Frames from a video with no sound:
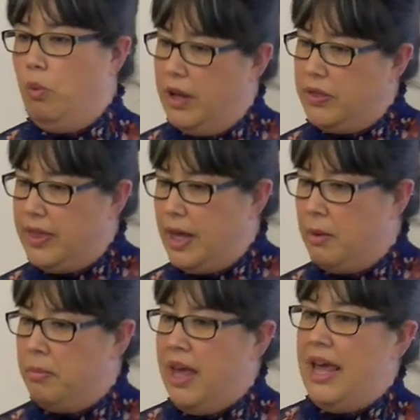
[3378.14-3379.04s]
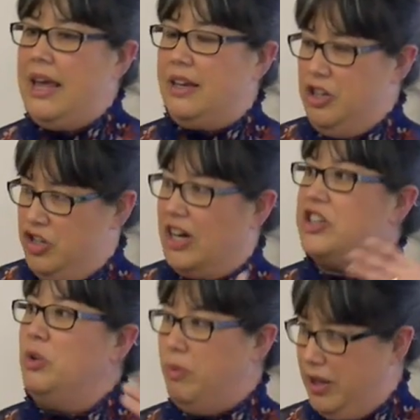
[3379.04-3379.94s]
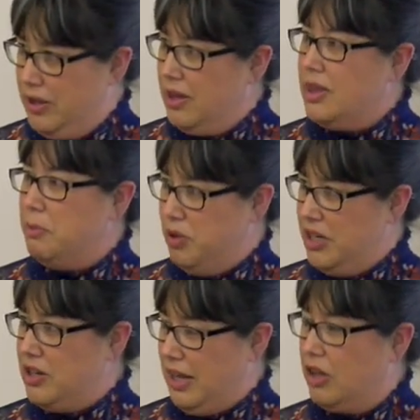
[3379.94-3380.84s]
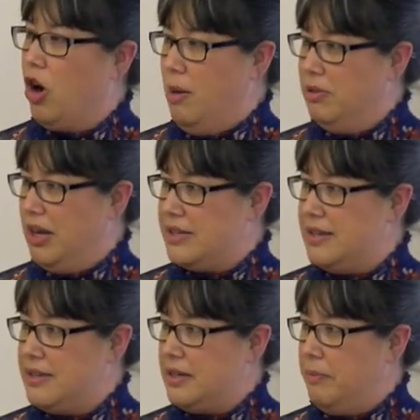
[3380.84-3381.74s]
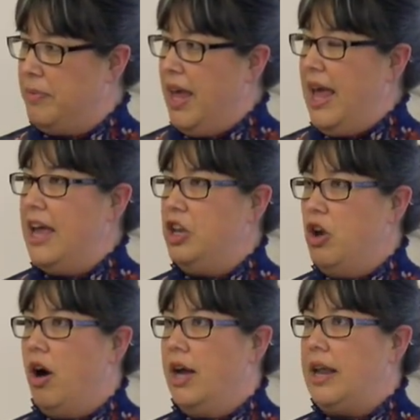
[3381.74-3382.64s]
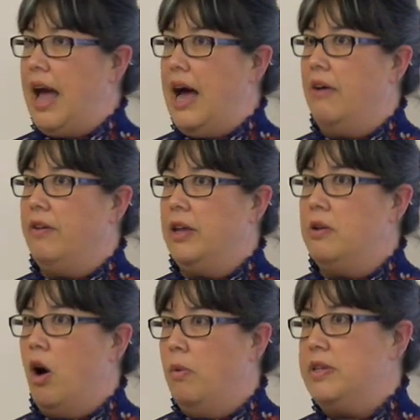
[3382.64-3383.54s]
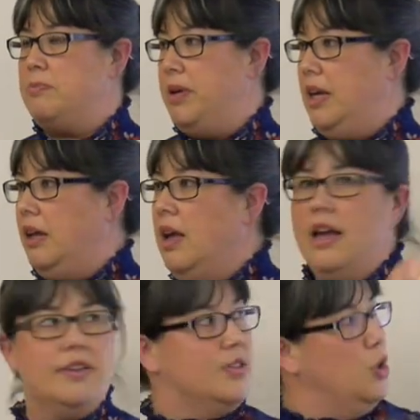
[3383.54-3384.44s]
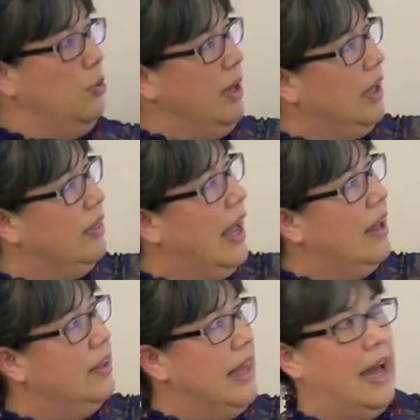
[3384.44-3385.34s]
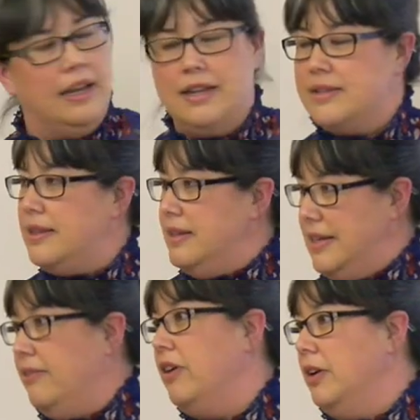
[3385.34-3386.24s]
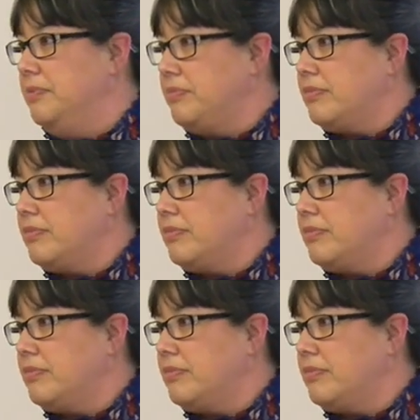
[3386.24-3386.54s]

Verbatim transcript: with them in conjunction with the British, like the common law system, and not have it always be assuming that that is the default.